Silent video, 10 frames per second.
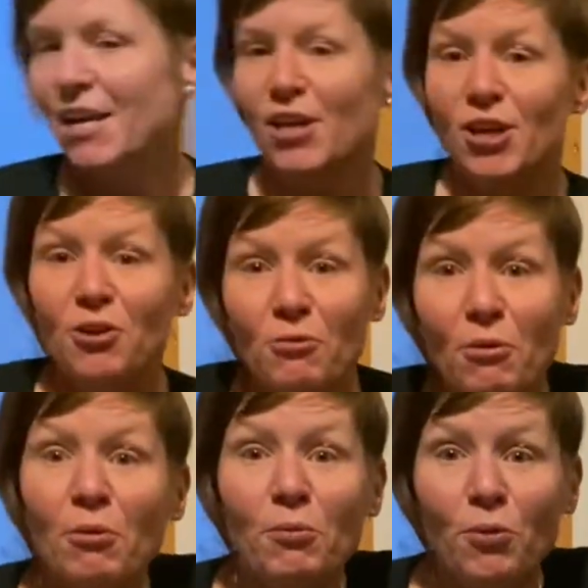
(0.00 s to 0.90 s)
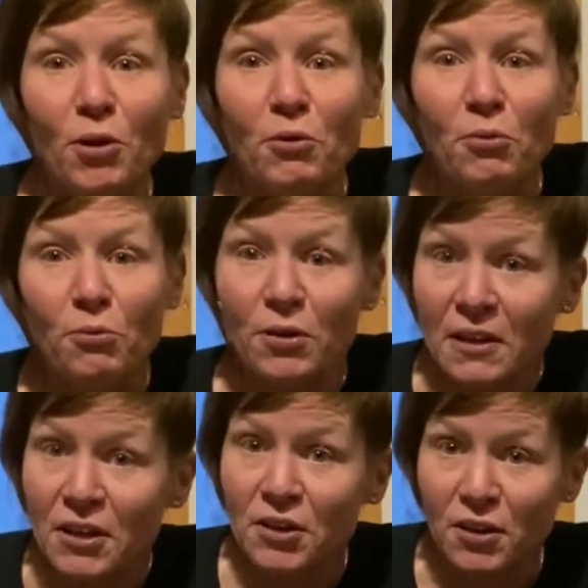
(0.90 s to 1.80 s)
You know what would work really
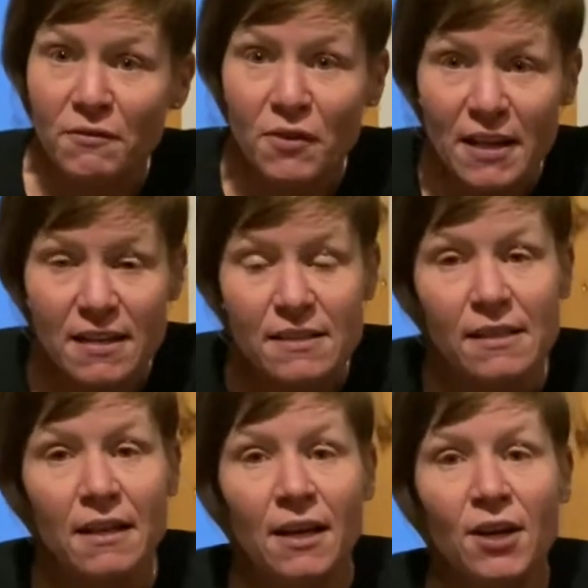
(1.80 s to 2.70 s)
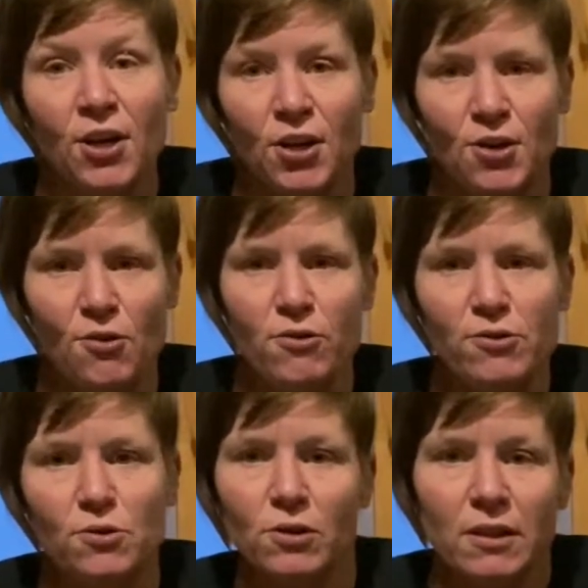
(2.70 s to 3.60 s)
good for this? You know
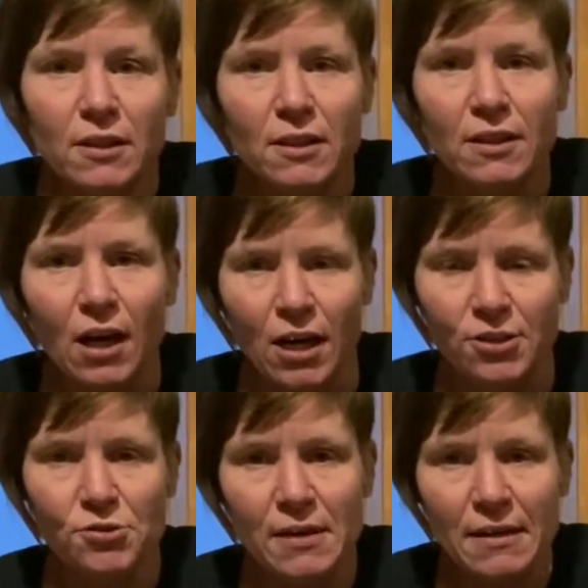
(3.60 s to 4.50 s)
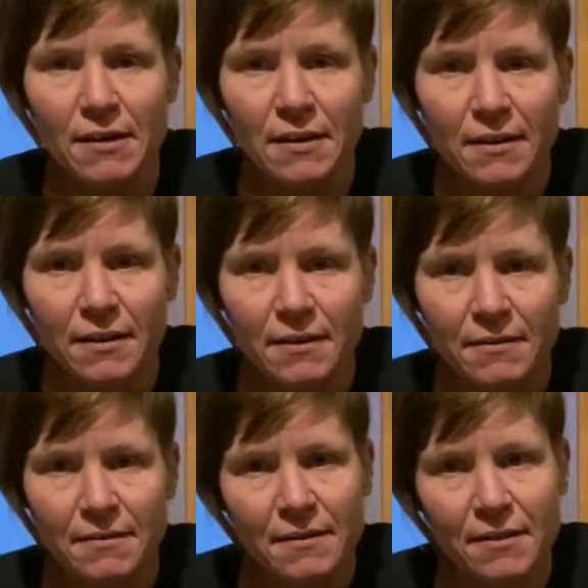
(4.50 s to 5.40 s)
those old laundry
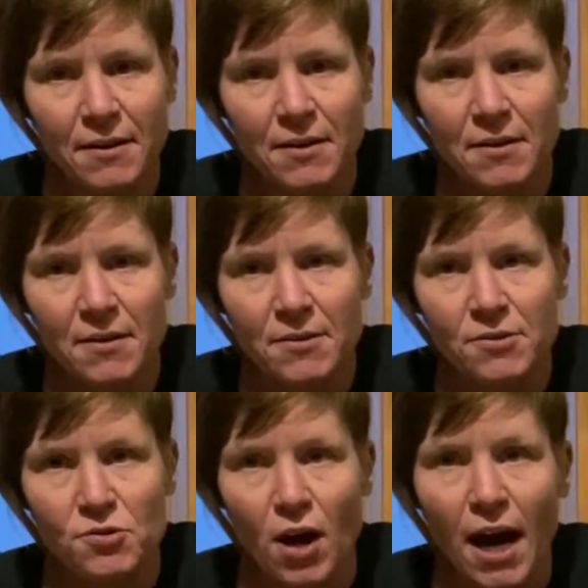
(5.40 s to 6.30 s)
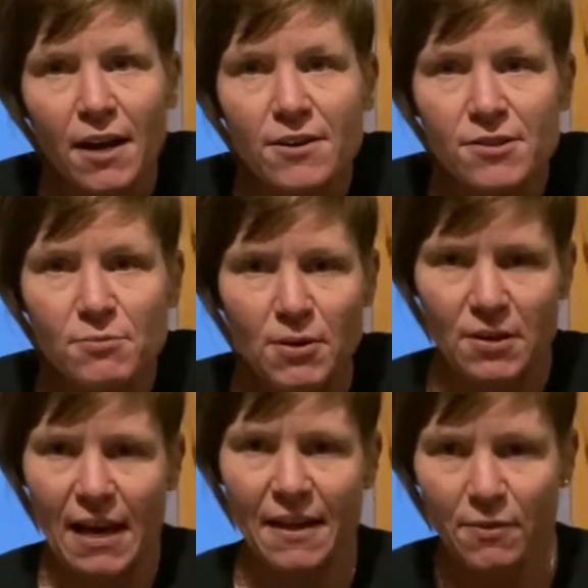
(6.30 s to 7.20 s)
dryers where it
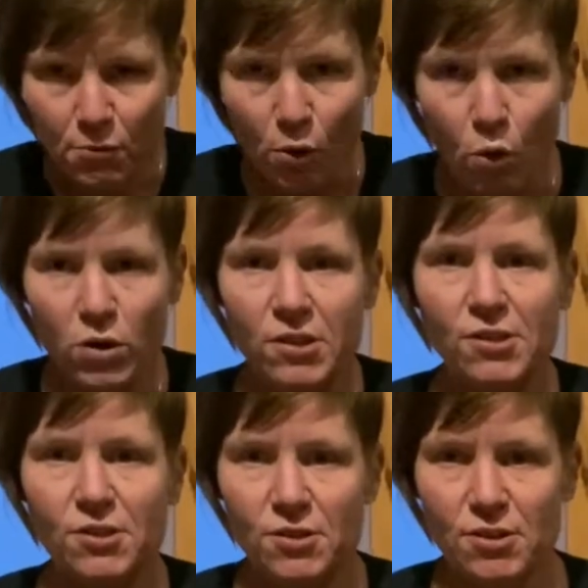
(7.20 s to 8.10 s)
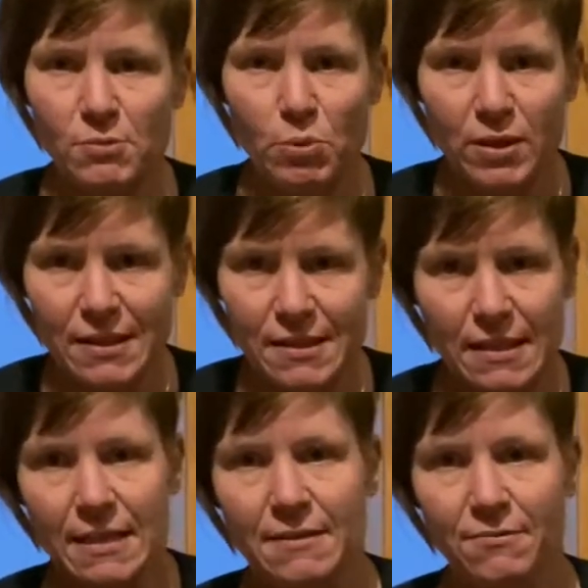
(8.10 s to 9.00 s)
had the rollers? You could just put this
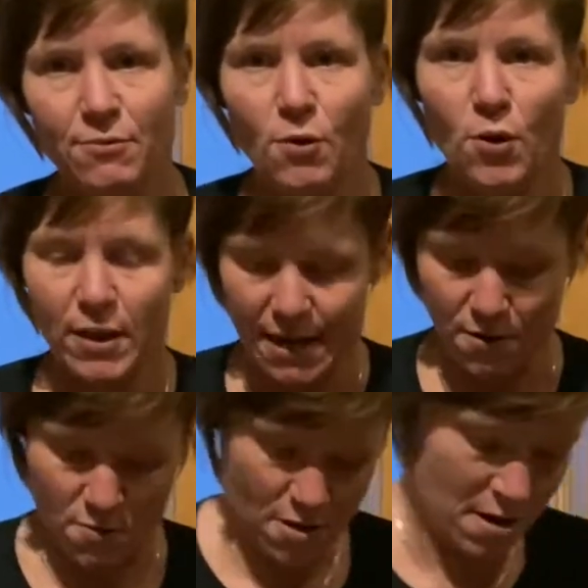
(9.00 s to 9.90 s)
in and roll it out.